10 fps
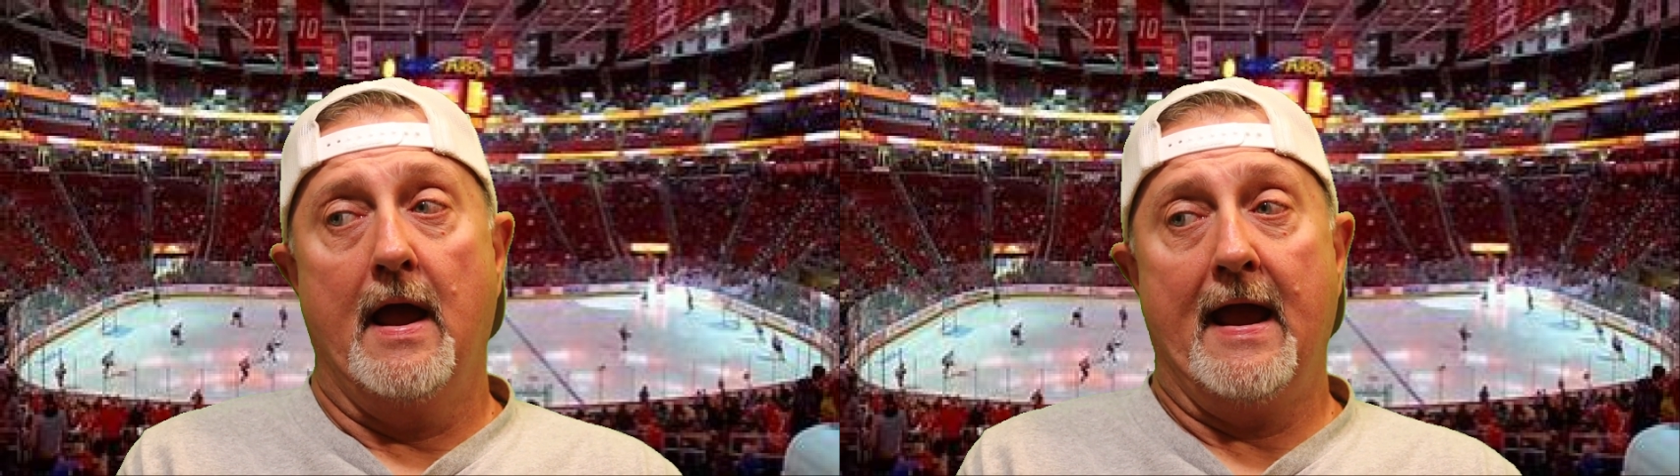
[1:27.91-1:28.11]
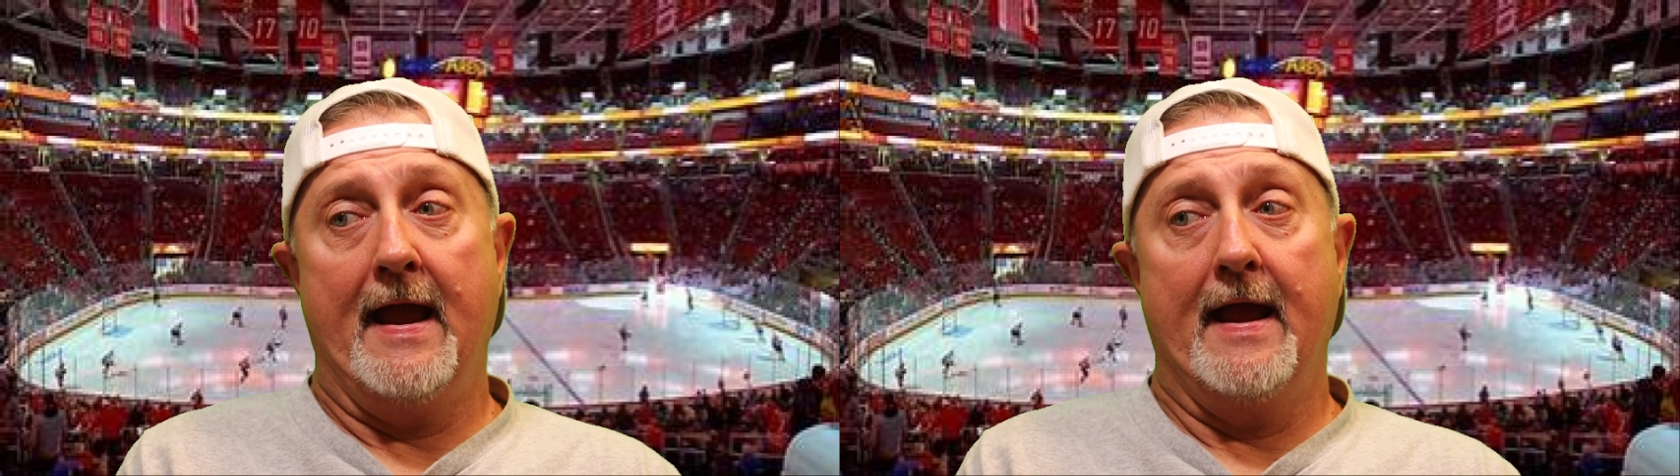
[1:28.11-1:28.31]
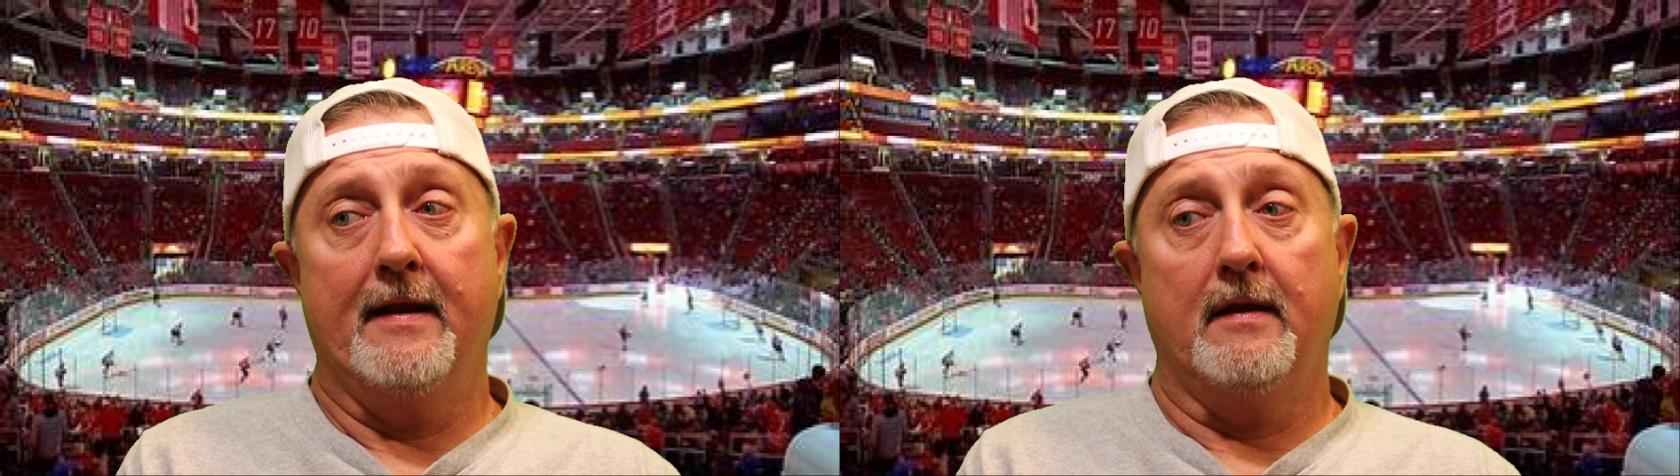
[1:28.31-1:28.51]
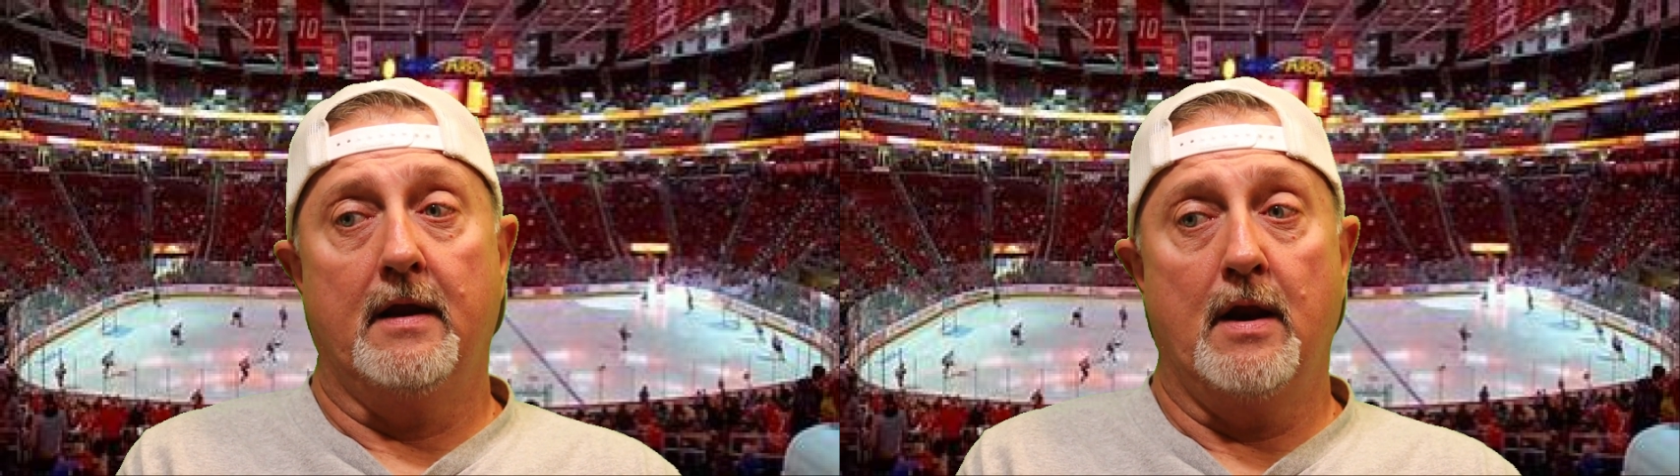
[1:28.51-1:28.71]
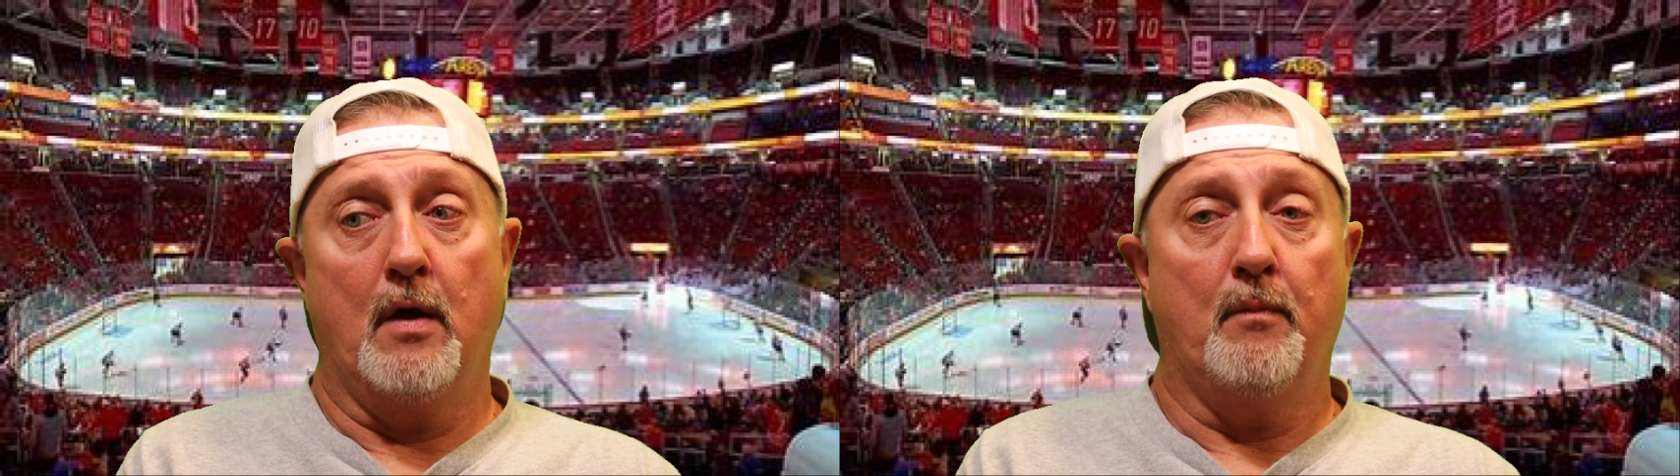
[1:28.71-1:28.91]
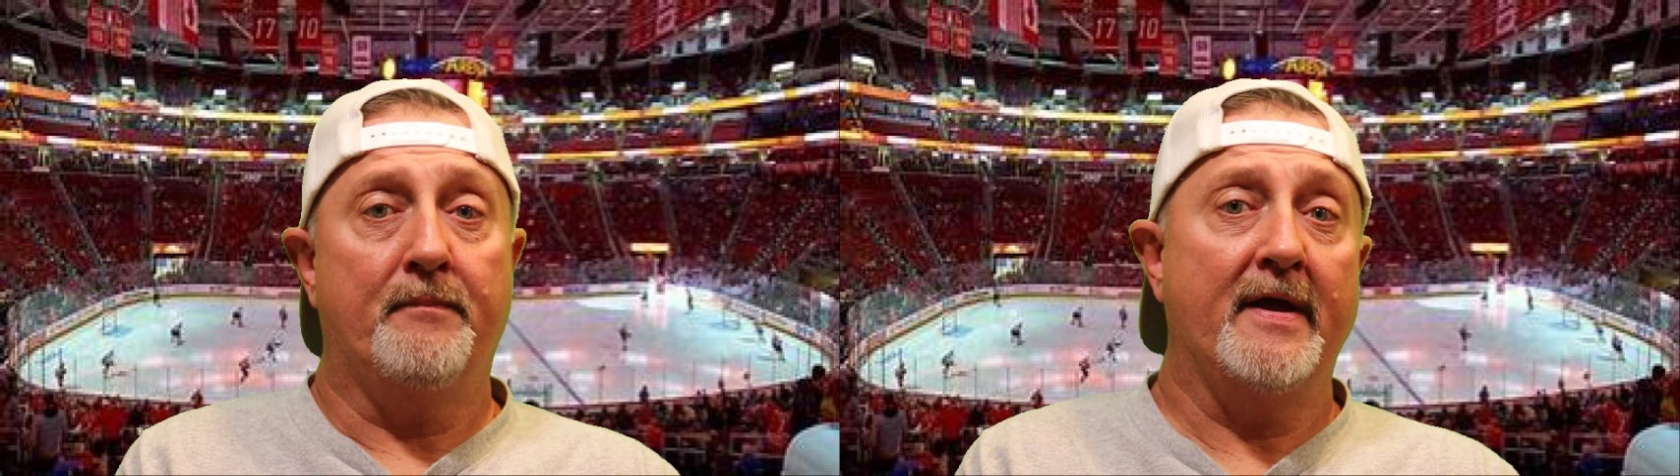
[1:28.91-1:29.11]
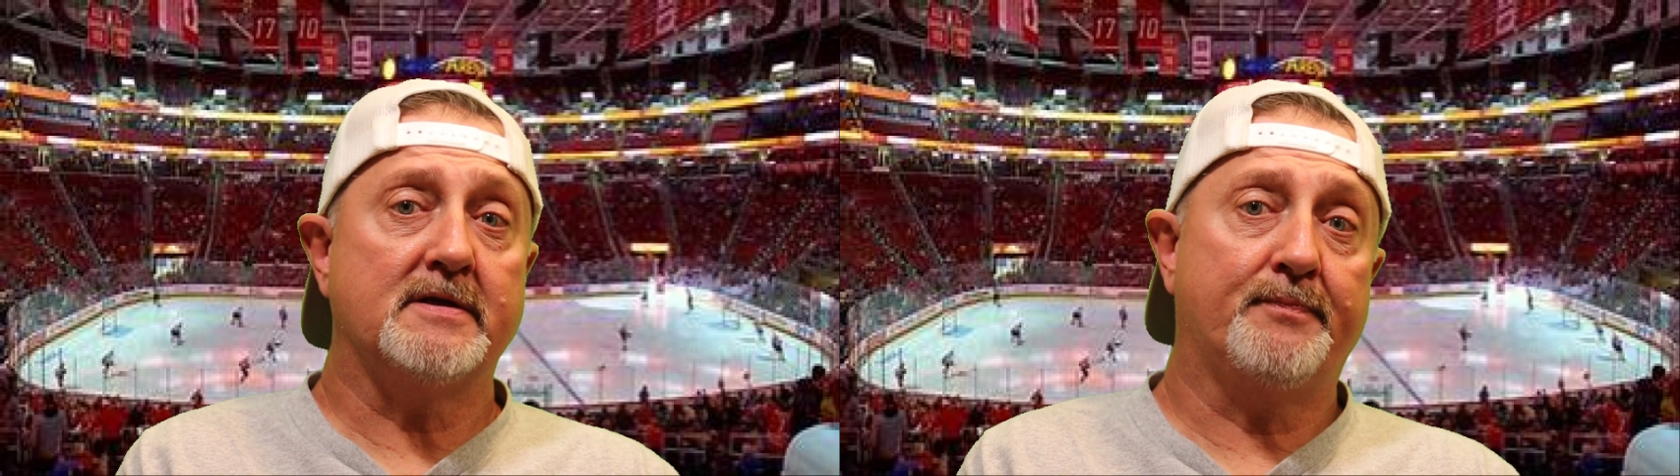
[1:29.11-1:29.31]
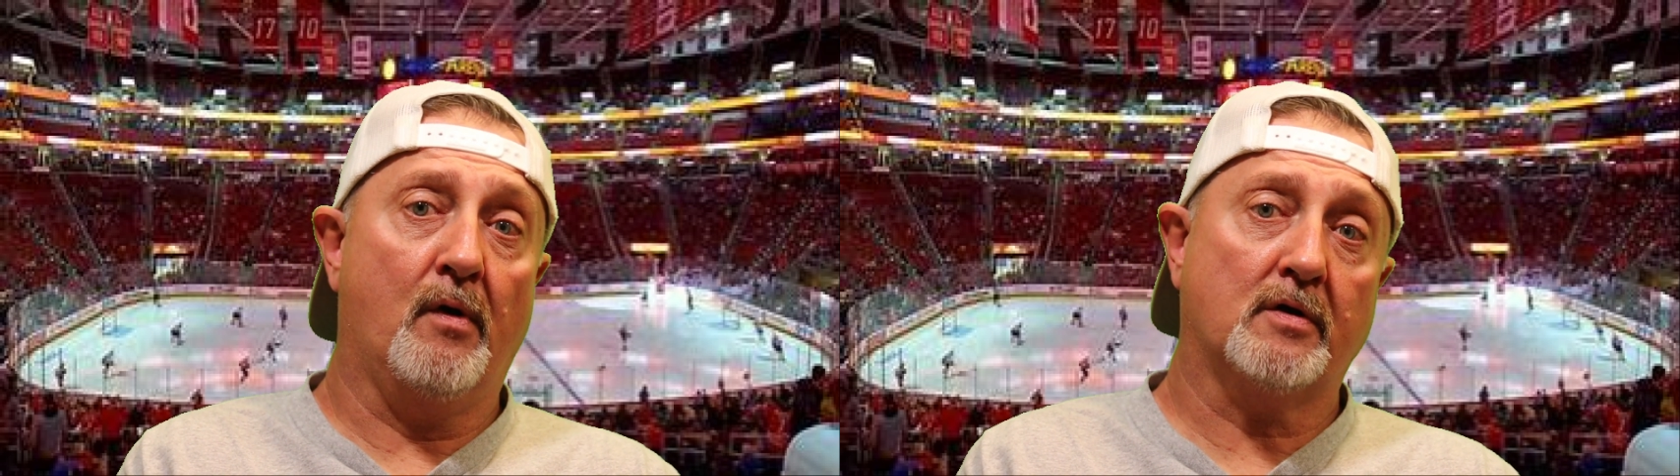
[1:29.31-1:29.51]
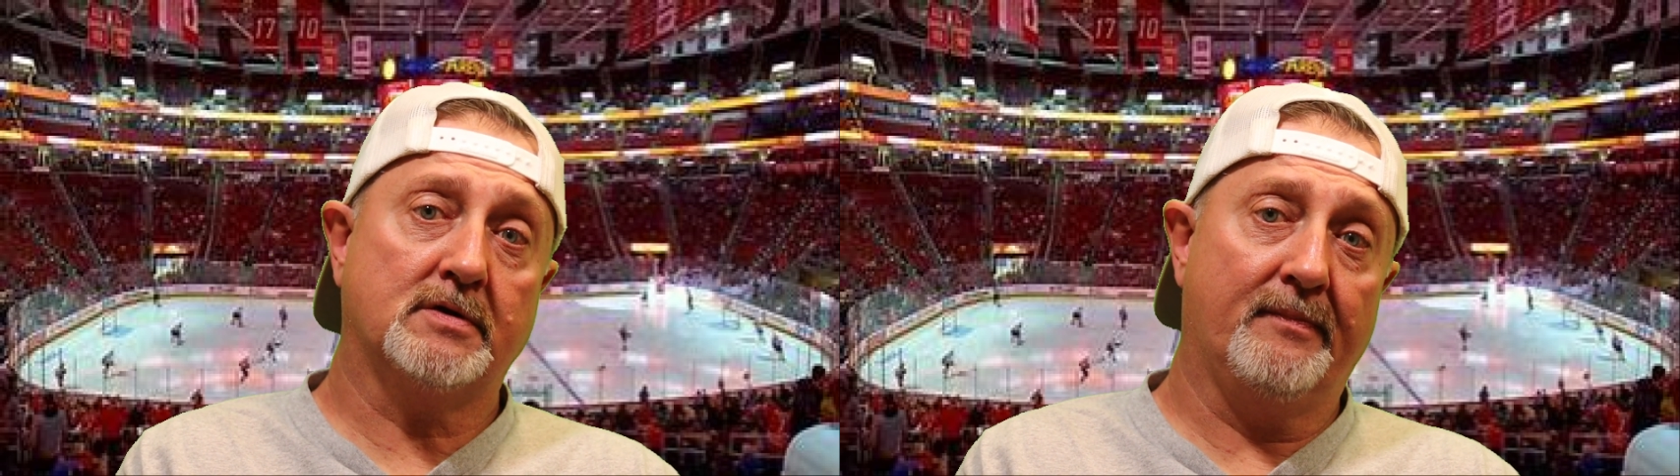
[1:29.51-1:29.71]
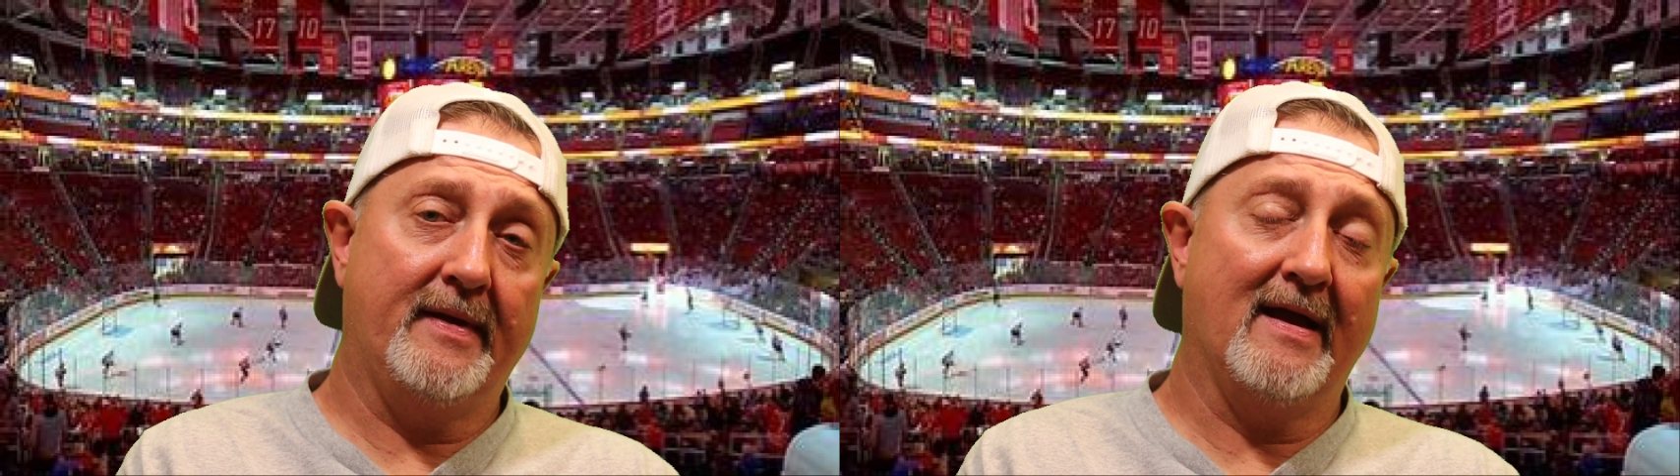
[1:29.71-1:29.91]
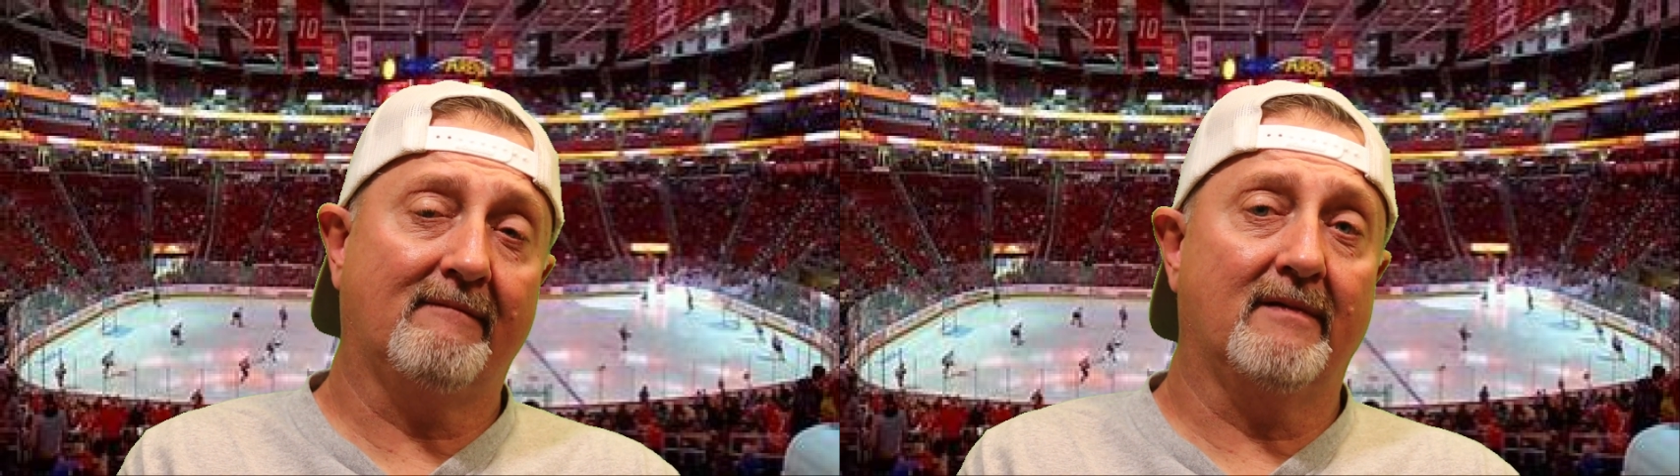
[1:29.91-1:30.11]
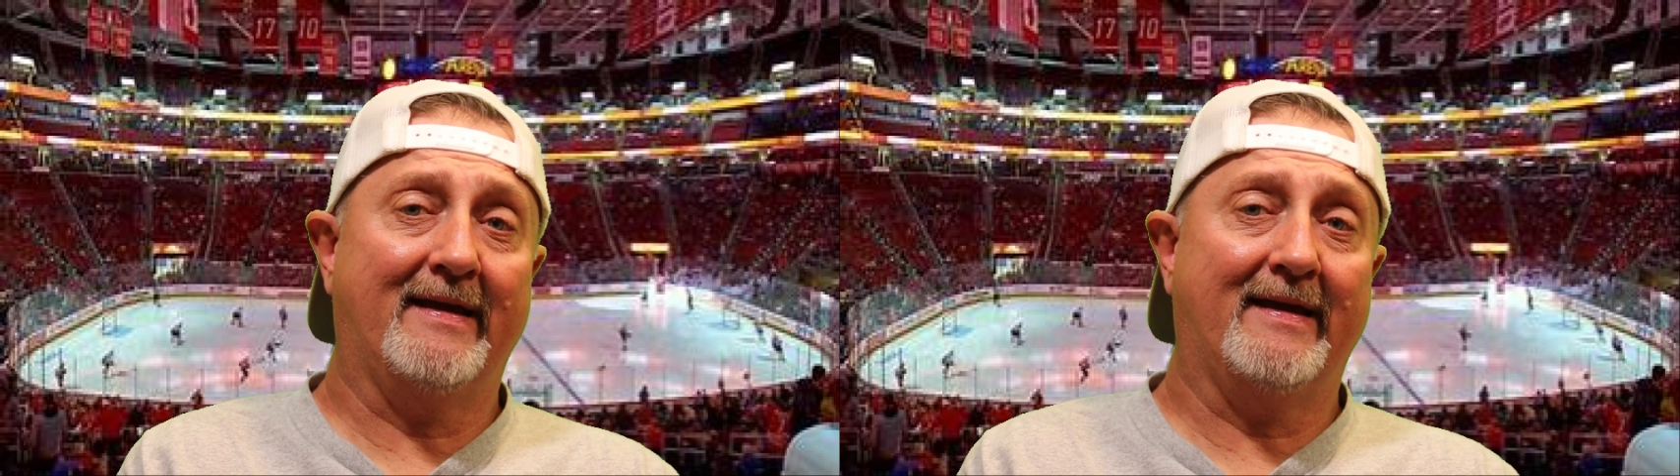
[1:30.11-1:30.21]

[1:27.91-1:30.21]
And, Pittsburgh's going to be a